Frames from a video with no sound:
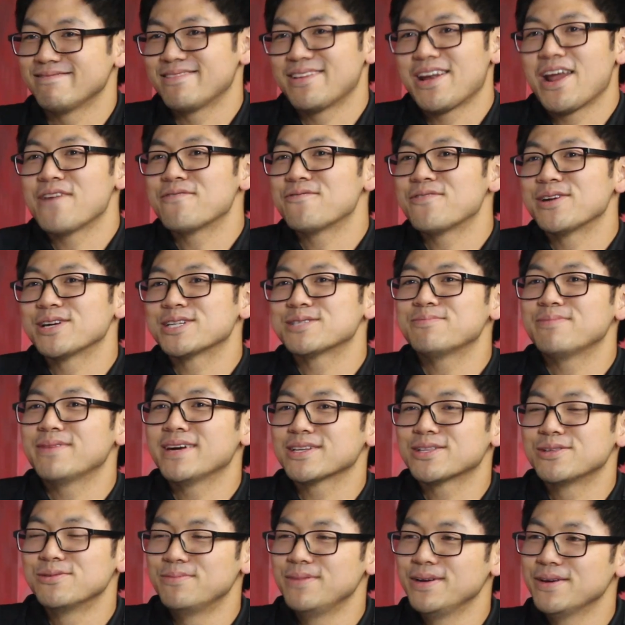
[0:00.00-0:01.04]
never
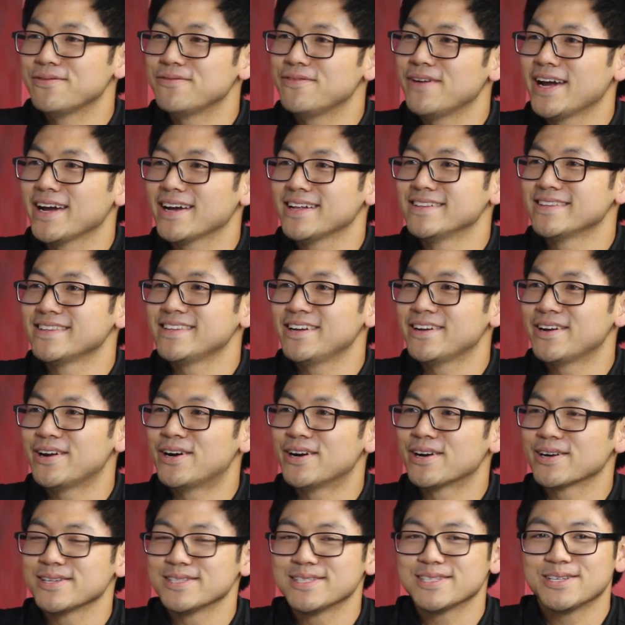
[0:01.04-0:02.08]
expect to be a faculty in
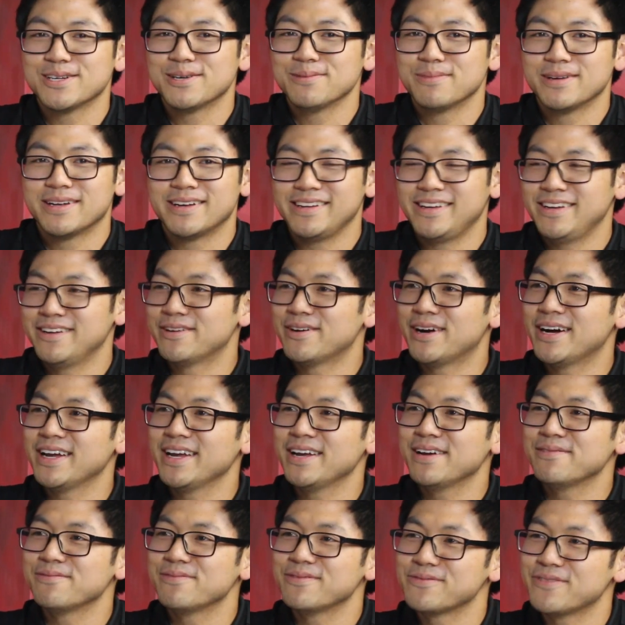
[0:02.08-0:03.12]
Arkansas, but here I
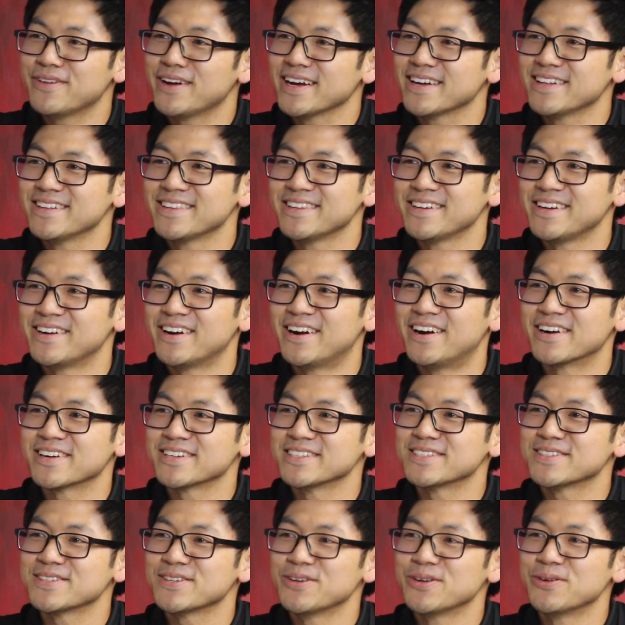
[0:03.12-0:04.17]
am, faculty in
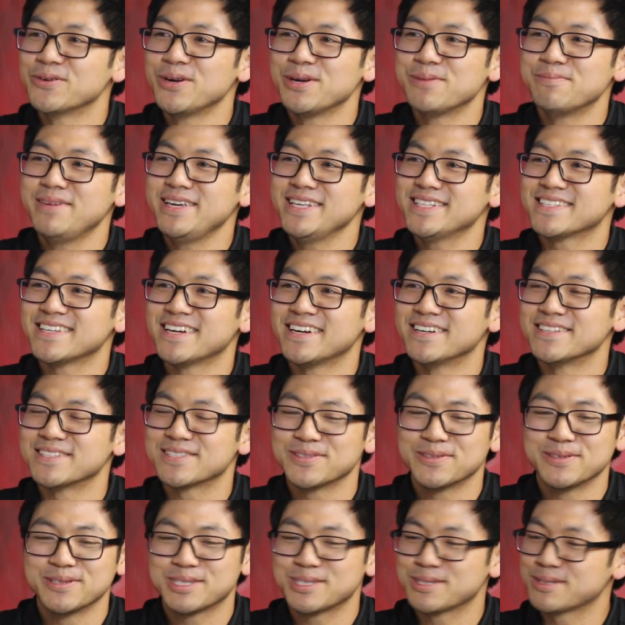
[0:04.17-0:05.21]
Arkansas doing meat science.
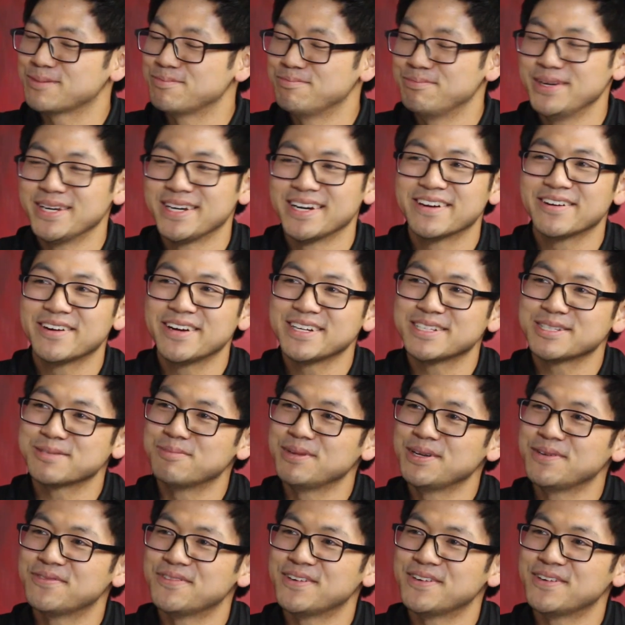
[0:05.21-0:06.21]
So it's been great. It's been